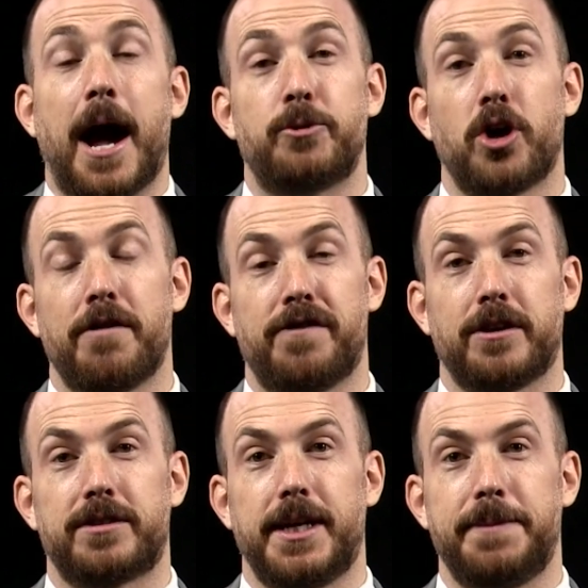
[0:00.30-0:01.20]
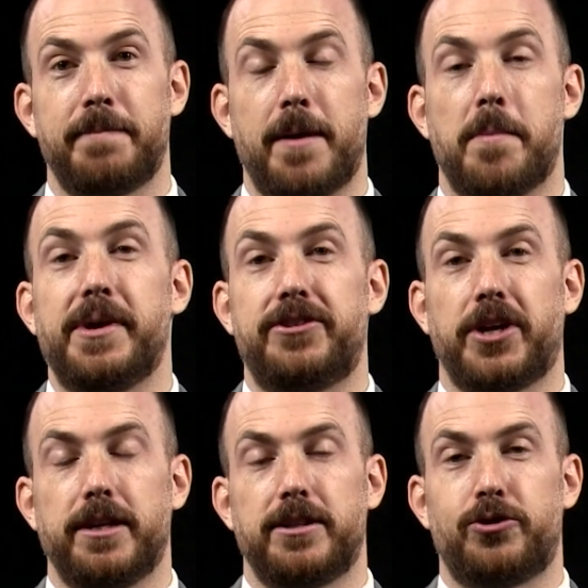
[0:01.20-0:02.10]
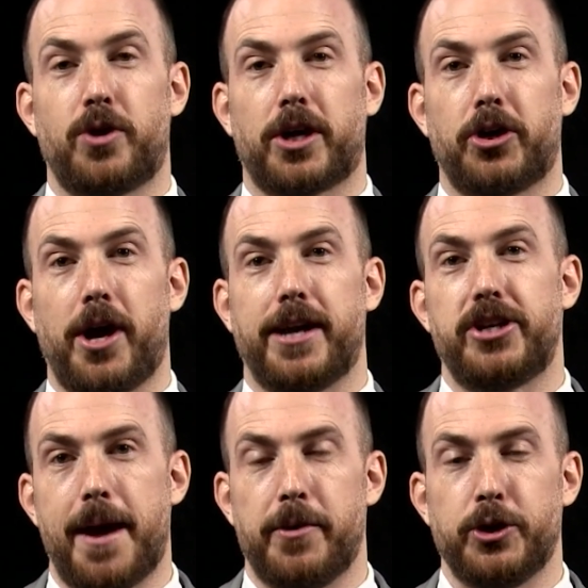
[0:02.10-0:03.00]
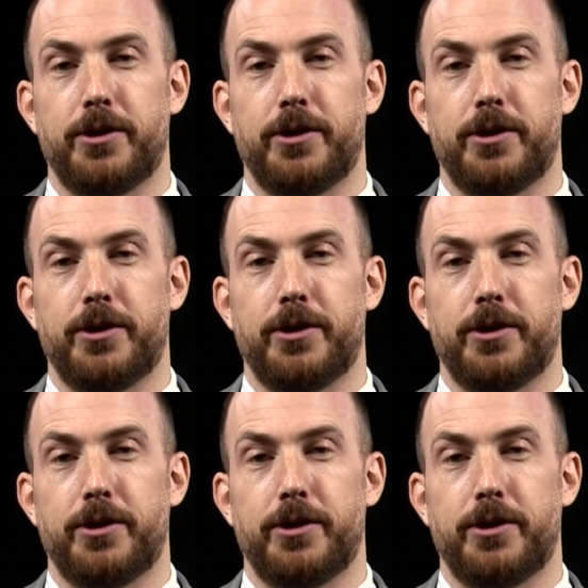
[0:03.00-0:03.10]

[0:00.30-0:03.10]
I'm John Filson. I'm a Peace Studies instructor at Chapman